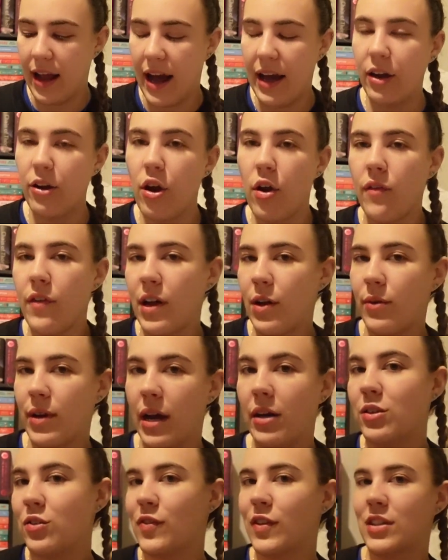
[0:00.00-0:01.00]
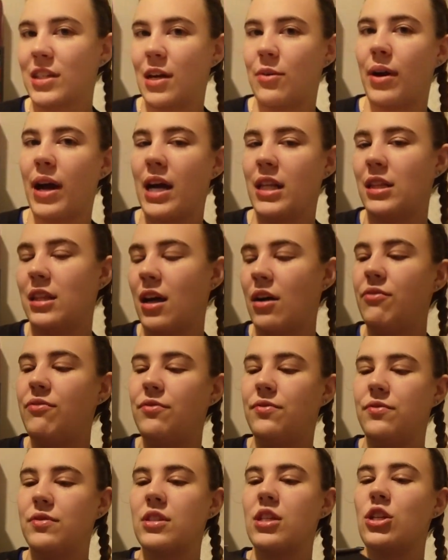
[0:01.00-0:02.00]
I don't know if anyone else feels that way. I'd
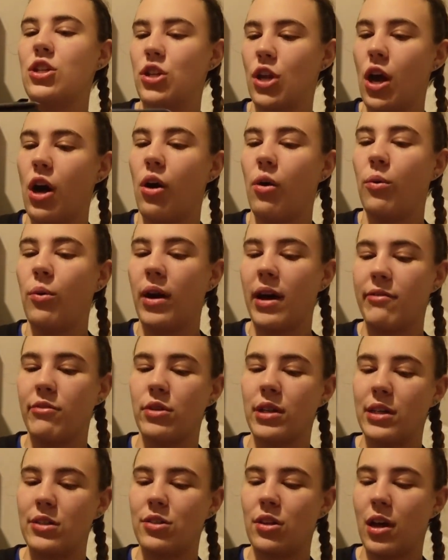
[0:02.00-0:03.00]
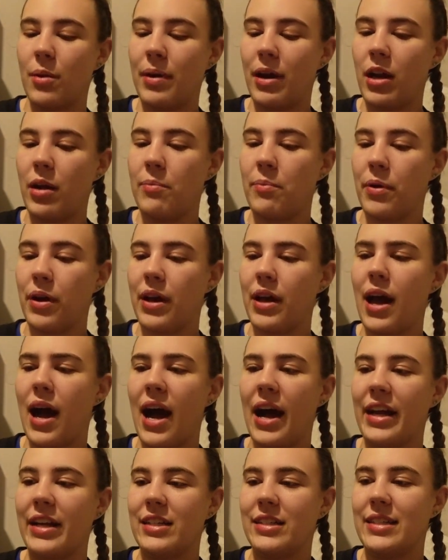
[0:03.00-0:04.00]
love to know what everyone else thought about it, but
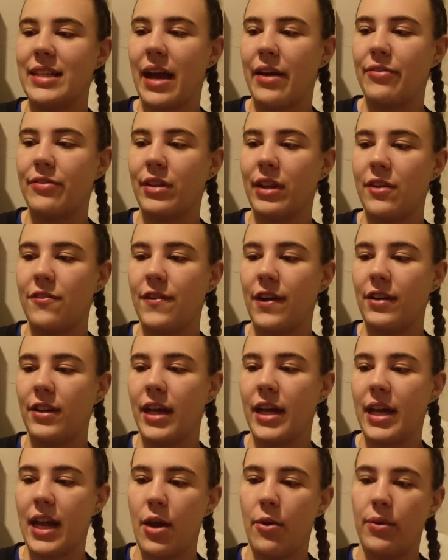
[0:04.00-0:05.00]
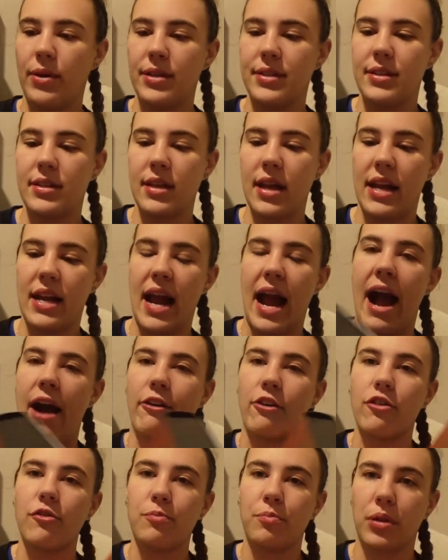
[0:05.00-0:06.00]
I definitely felt like it was an
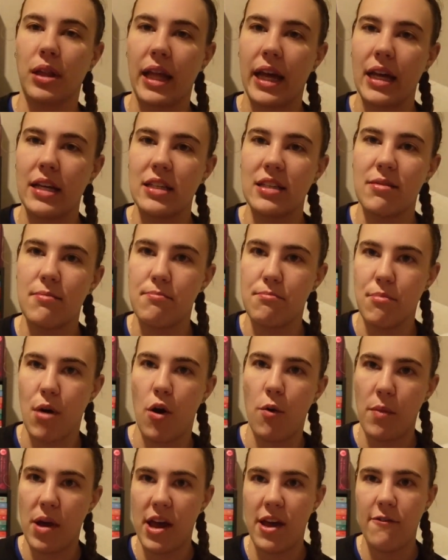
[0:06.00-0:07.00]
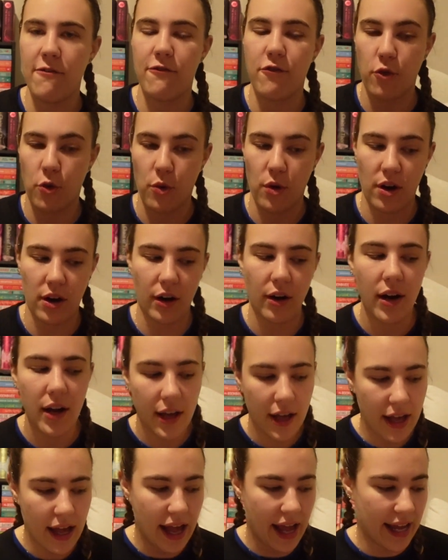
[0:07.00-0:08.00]
out of place moment for
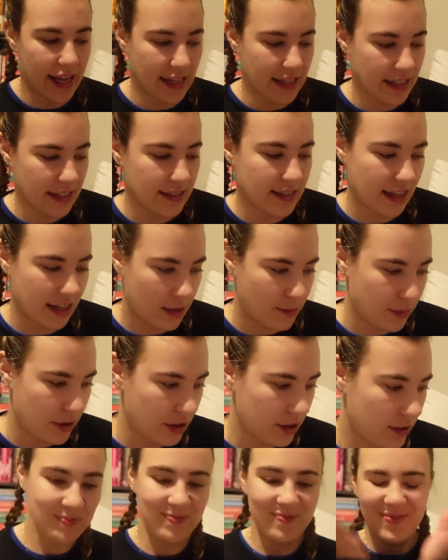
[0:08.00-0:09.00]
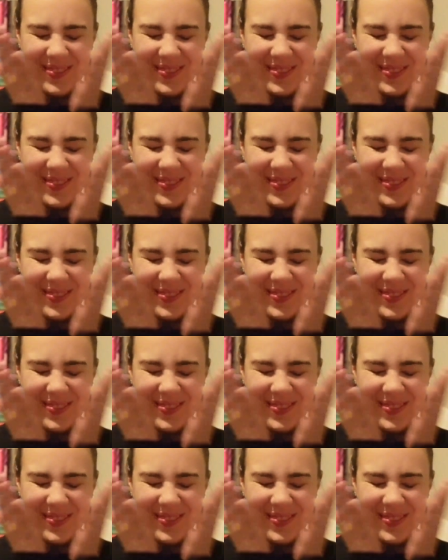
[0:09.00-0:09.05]
a second book.